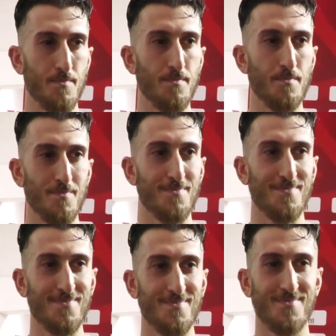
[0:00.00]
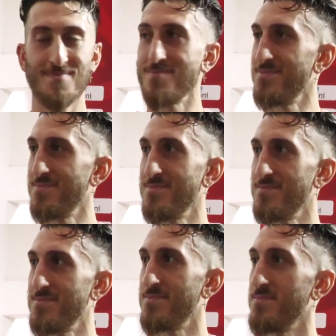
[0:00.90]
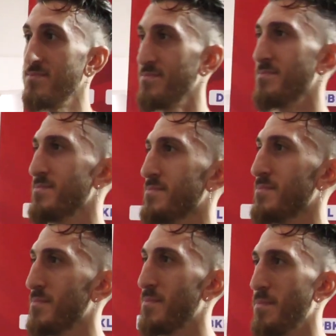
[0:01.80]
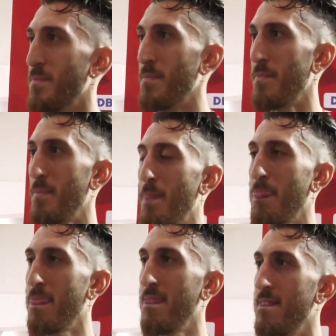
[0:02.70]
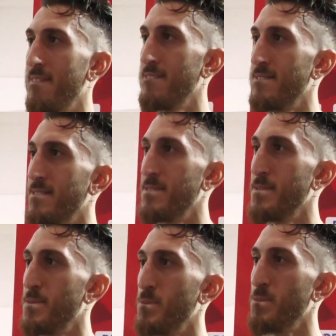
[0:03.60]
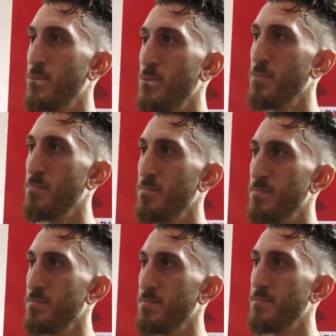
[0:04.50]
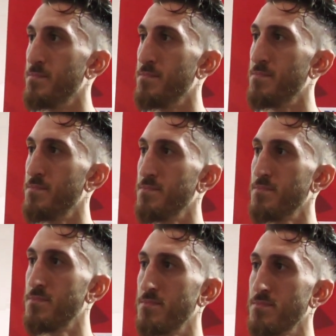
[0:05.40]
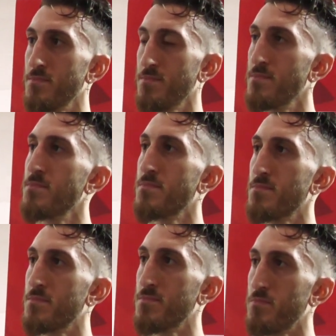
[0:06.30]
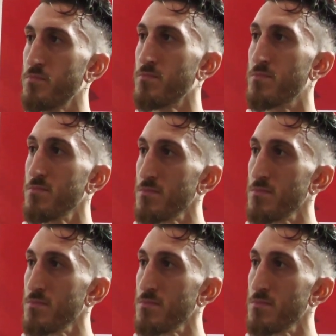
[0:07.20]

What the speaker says: No one is speaking in this clip.